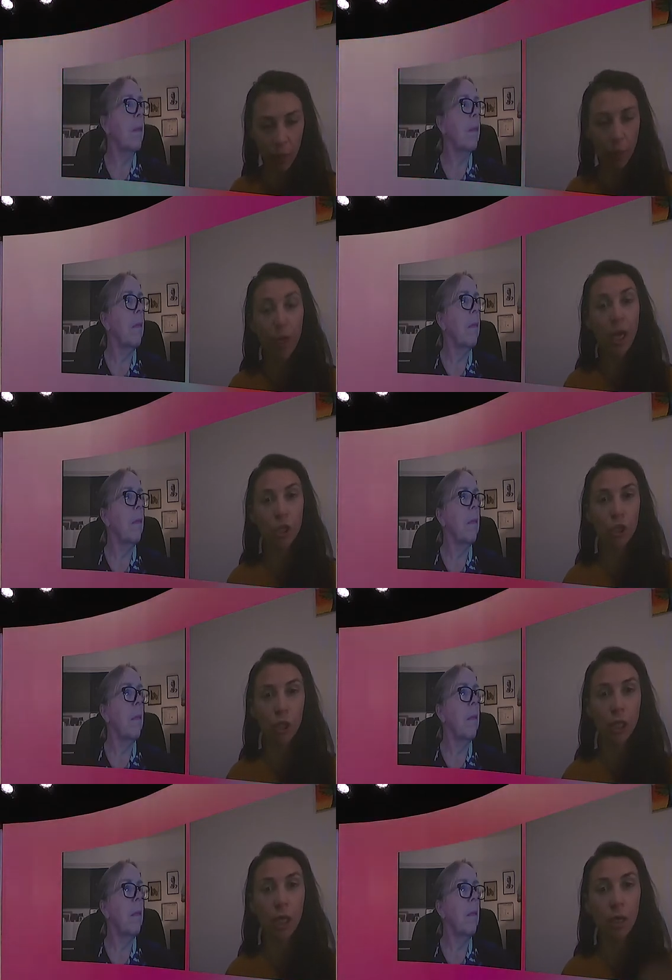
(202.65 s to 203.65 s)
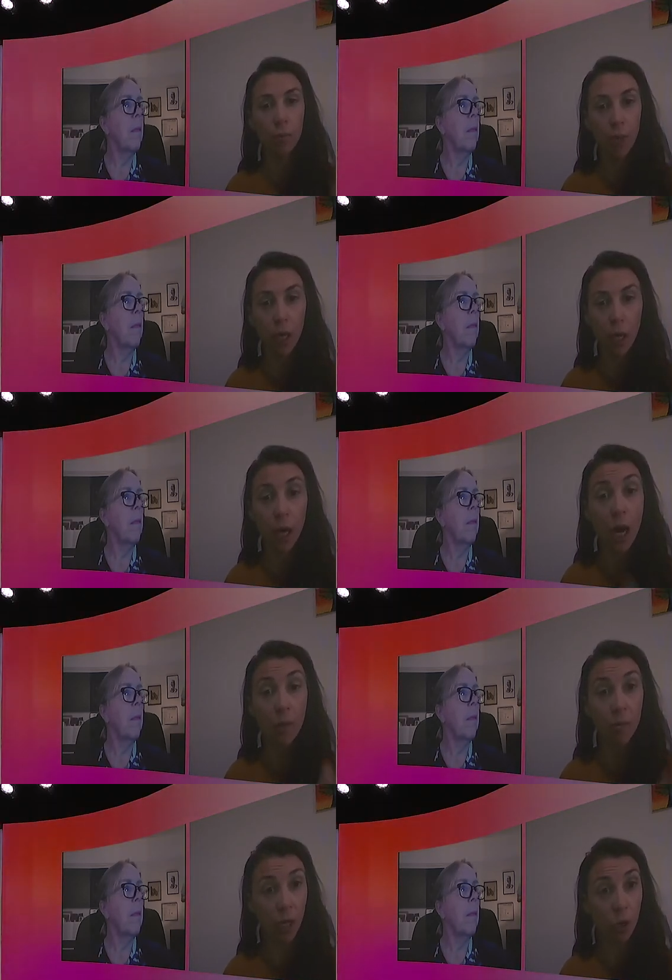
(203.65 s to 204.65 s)
population uh, are
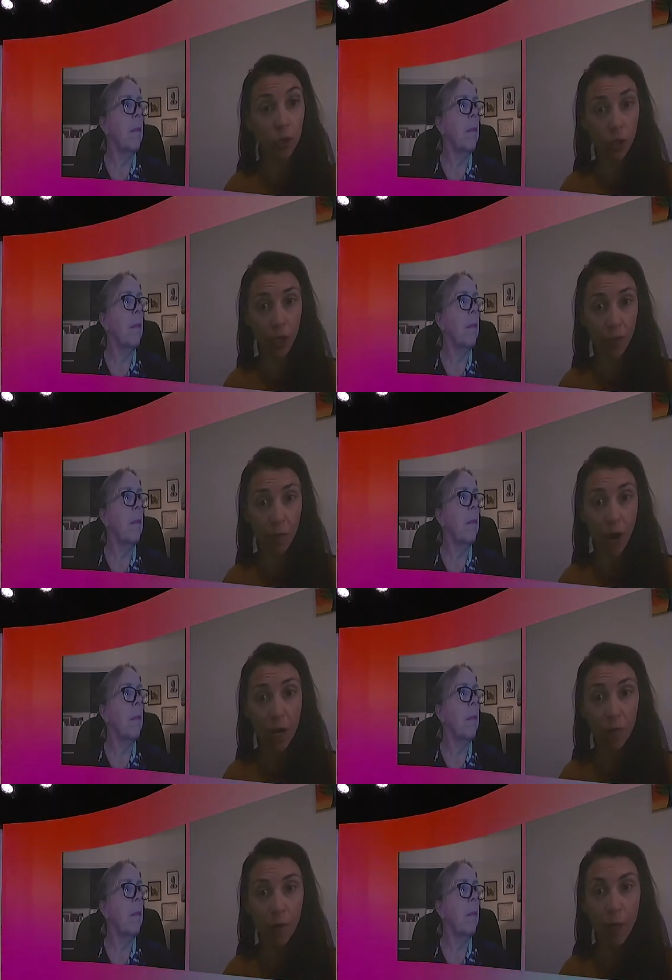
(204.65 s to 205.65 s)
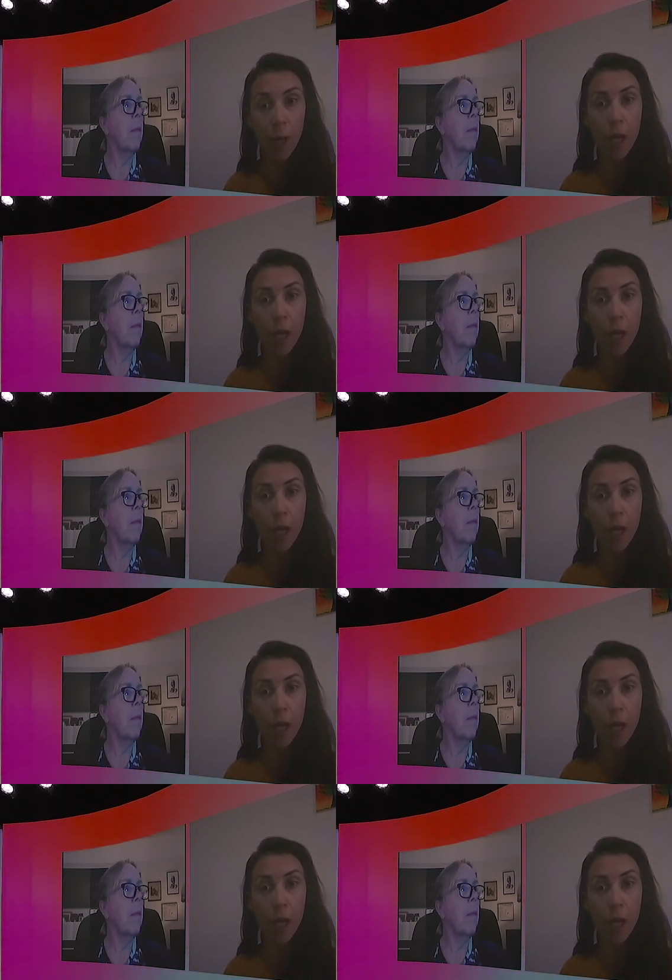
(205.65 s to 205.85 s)
below 35.